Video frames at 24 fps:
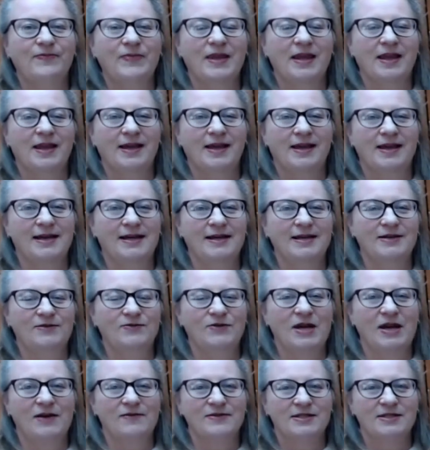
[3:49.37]
and if you
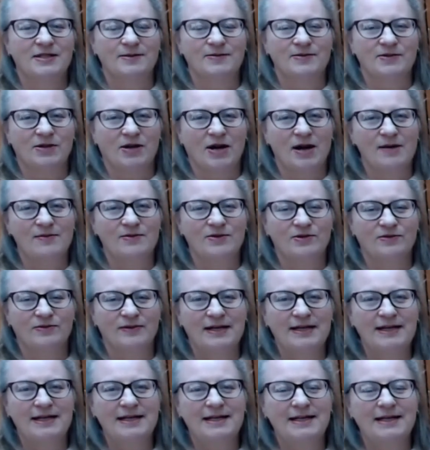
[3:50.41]
haven't subscribed
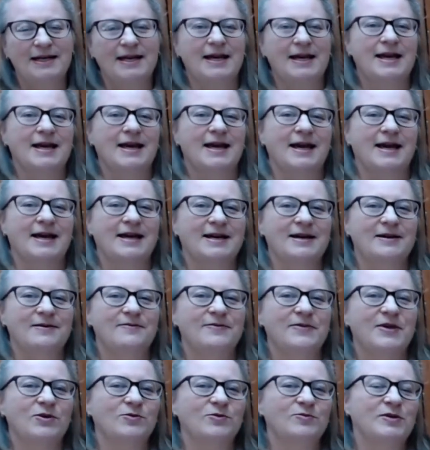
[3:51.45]
already,
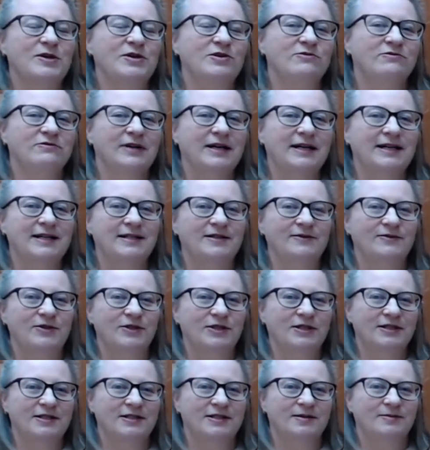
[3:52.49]
that would be great if you
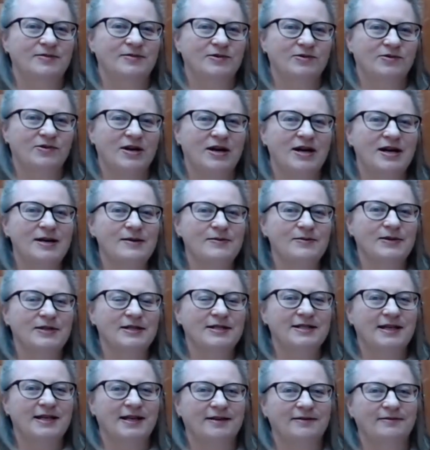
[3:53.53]
could subscribe, because
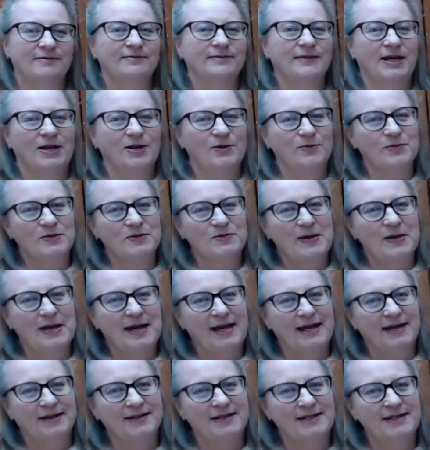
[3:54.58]
that helps me
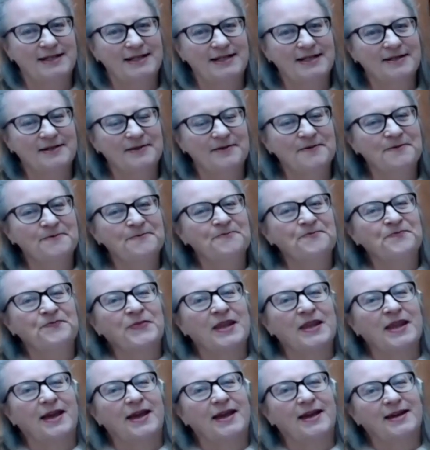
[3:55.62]
out here
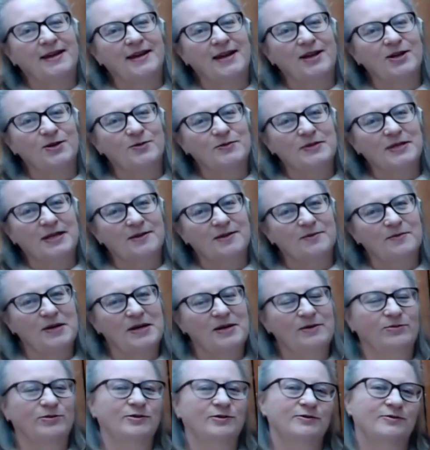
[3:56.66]
and helps other
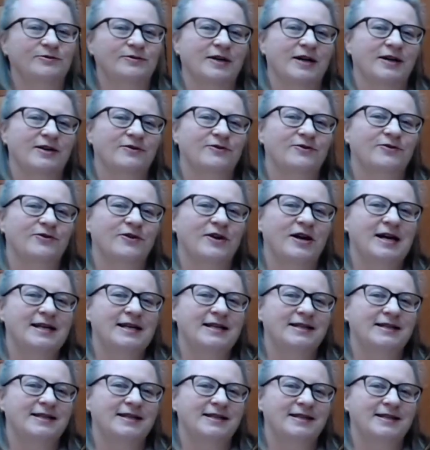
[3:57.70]
people kind of find
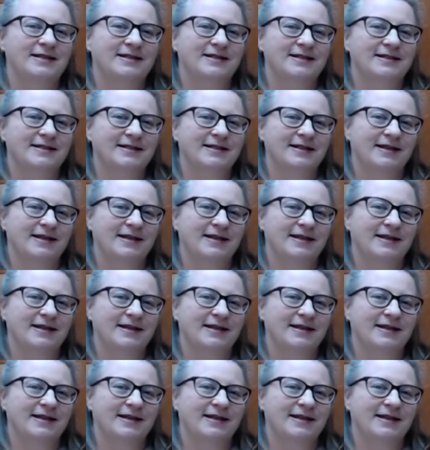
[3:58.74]
this